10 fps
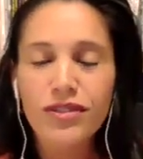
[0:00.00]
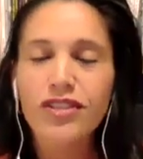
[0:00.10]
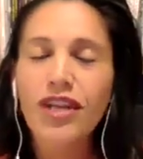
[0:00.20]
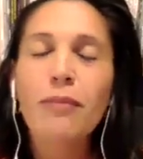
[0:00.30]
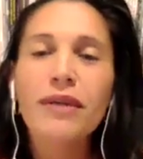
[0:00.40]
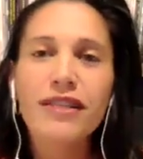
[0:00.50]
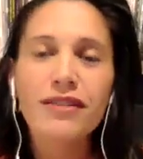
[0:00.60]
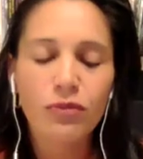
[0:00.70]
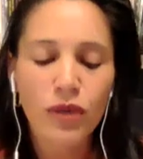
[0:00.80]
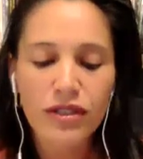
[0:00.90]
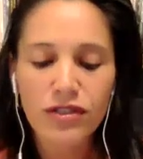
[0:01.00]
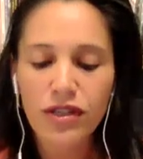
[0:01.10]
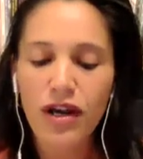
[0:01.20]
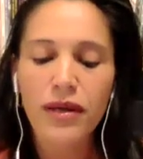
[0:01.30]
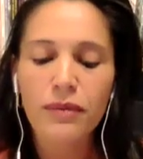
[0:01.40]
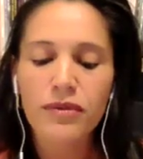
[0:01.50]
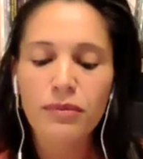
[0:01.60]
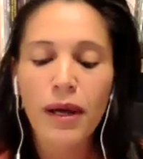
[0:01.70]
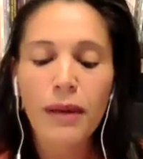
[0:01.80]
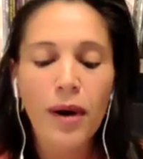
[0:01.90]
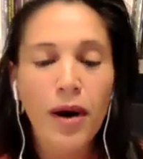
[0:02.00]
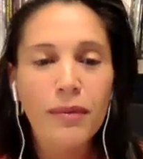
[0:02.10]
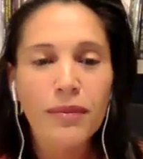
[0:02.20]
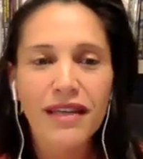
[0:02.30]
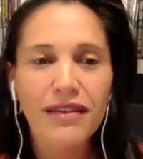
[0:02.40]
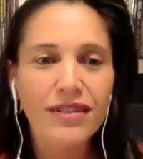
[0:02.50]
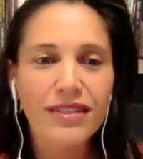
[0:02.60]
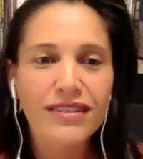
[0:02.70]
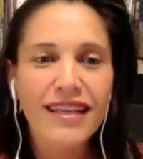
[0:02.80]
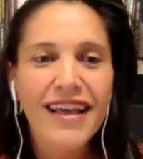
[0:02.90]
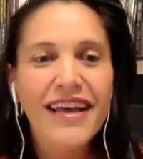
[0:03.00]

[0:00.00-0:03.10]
Japanese wind chimes my mom gave us